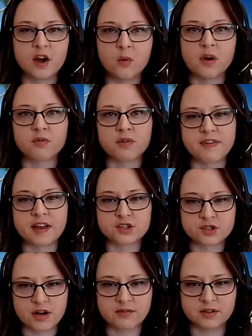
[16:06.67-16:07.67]
know what
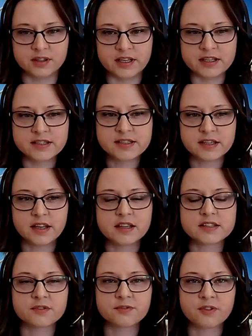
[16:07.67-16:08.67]
revenge travel is,
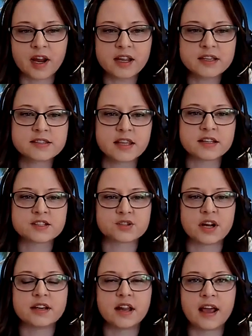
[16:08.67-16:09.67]
it's a phrase that is
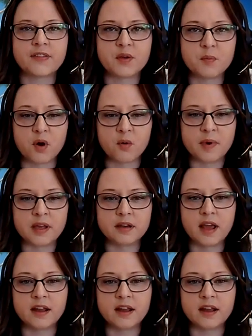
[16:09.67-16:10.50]
trending at the moment,